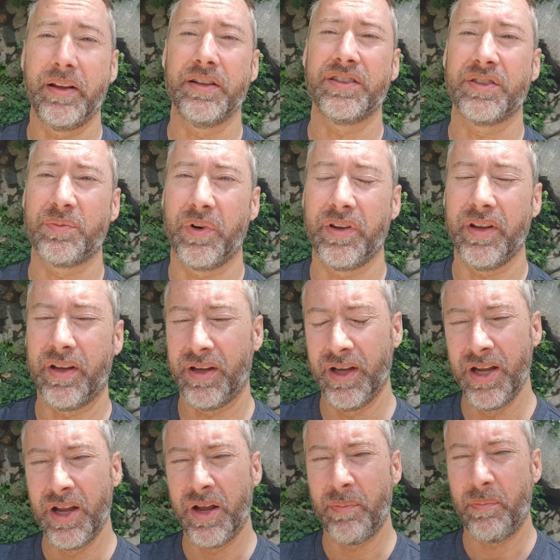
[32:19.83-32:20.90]
This is where the
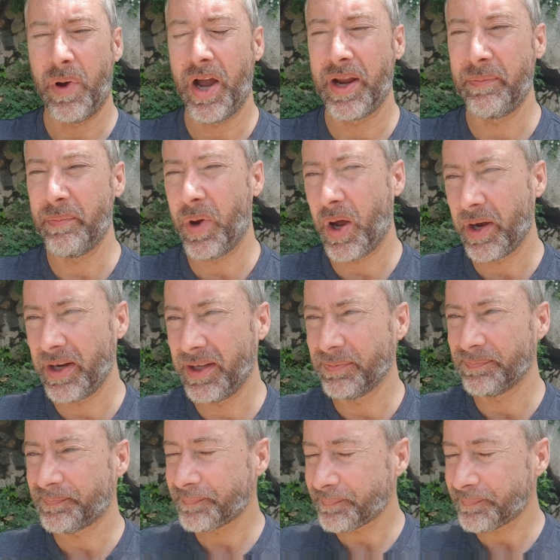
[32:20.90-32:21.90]
mind-body